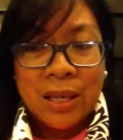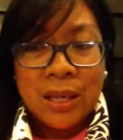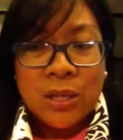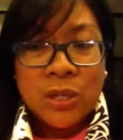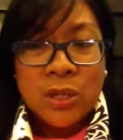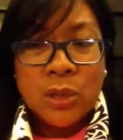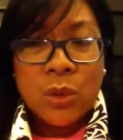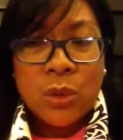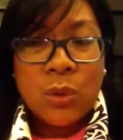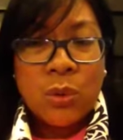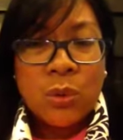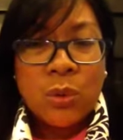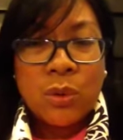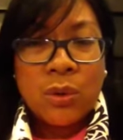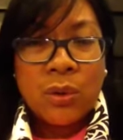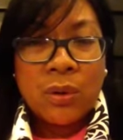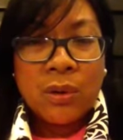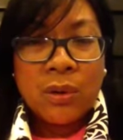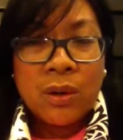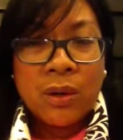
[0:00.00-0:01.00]
So
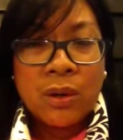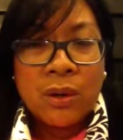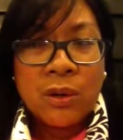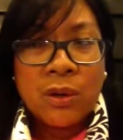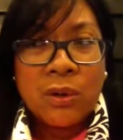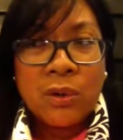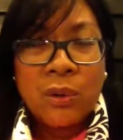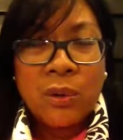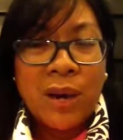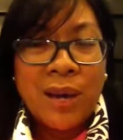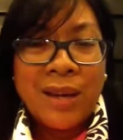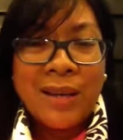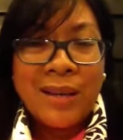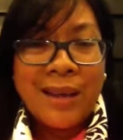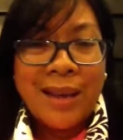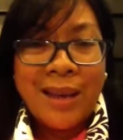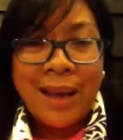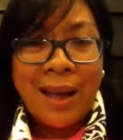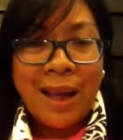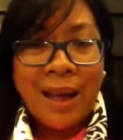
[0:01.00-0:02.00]
Greg
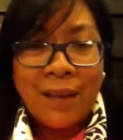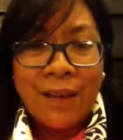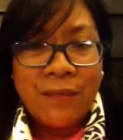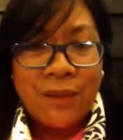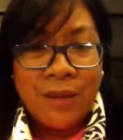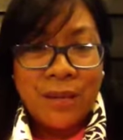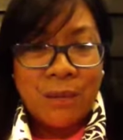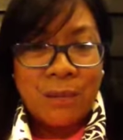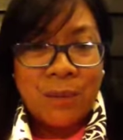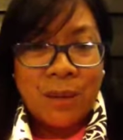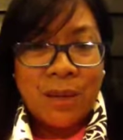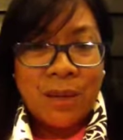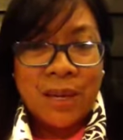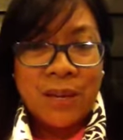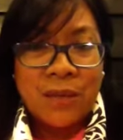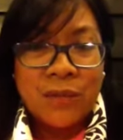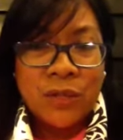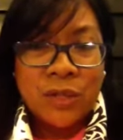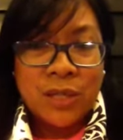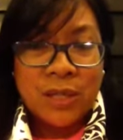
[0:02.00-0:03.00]
can't have anybody
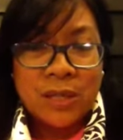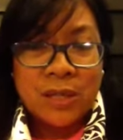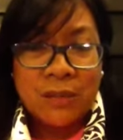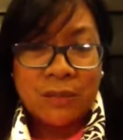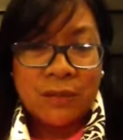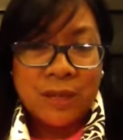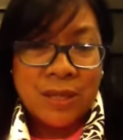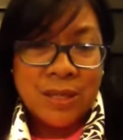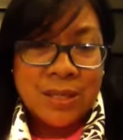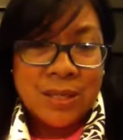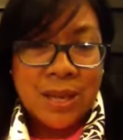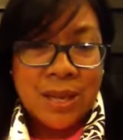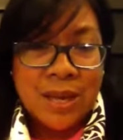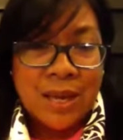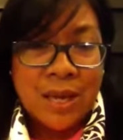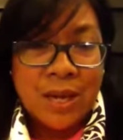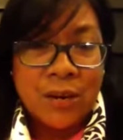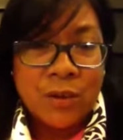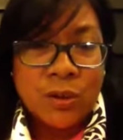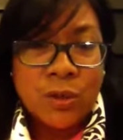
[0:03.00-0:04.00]
if they stay here.